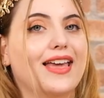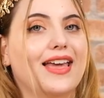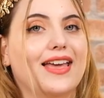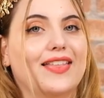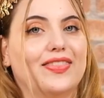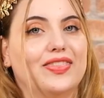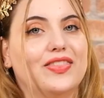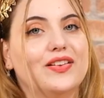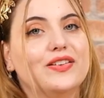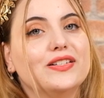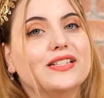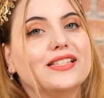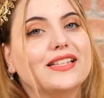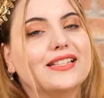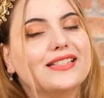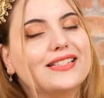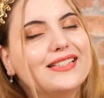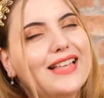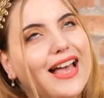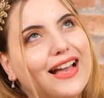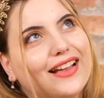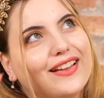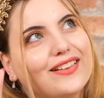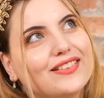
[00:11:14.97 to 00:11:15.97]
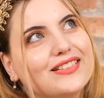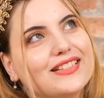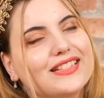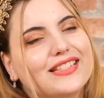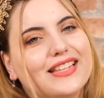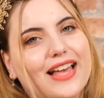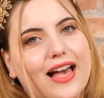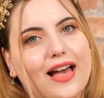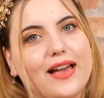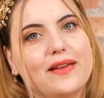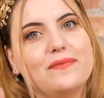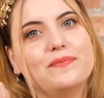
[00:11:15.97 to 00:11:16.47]
there's a second
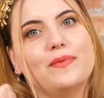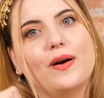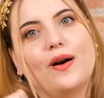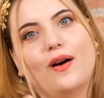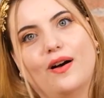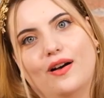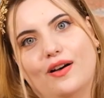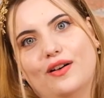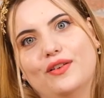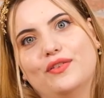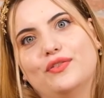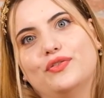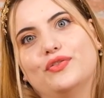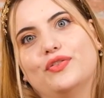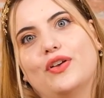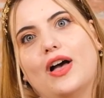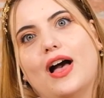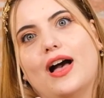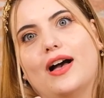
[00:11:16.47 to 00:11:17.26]
type of